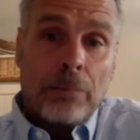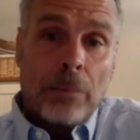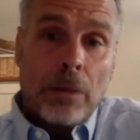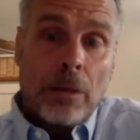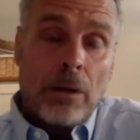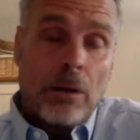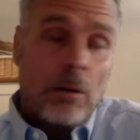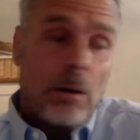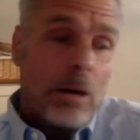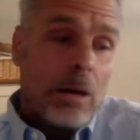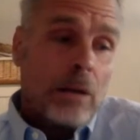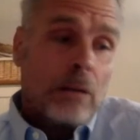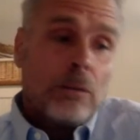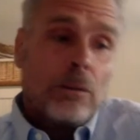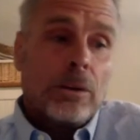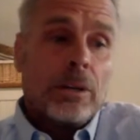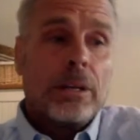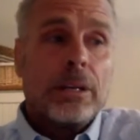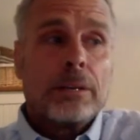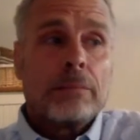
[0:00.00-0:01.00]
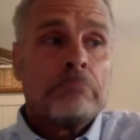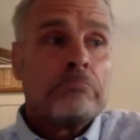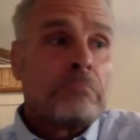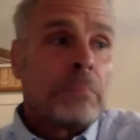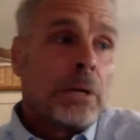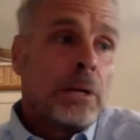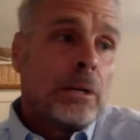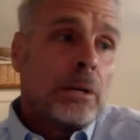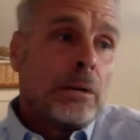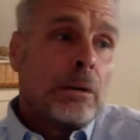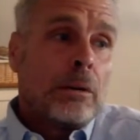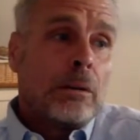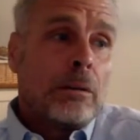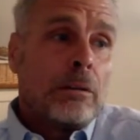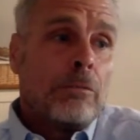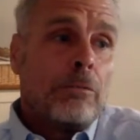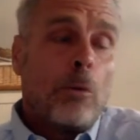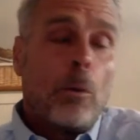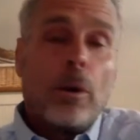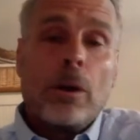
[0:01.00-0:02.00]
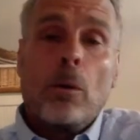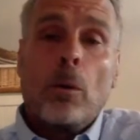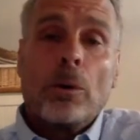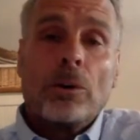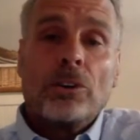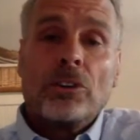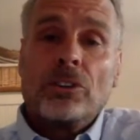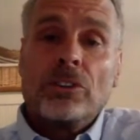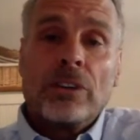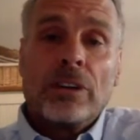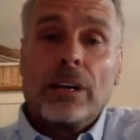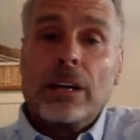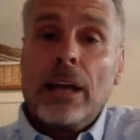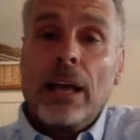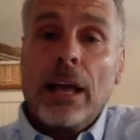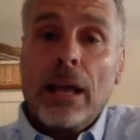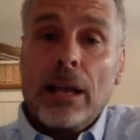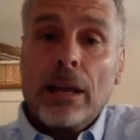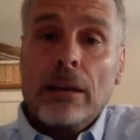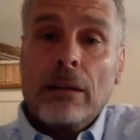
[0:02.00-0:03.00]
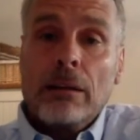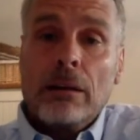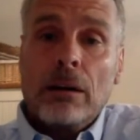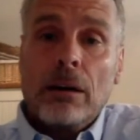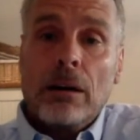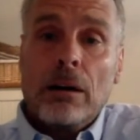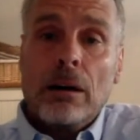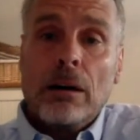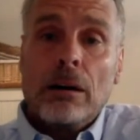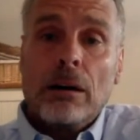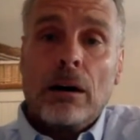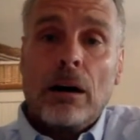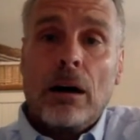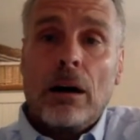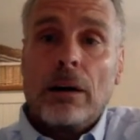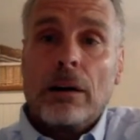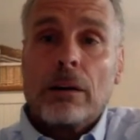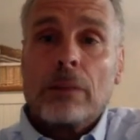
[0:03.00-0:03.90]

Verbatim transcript: You know, I can look at forty horses in a day uh, on a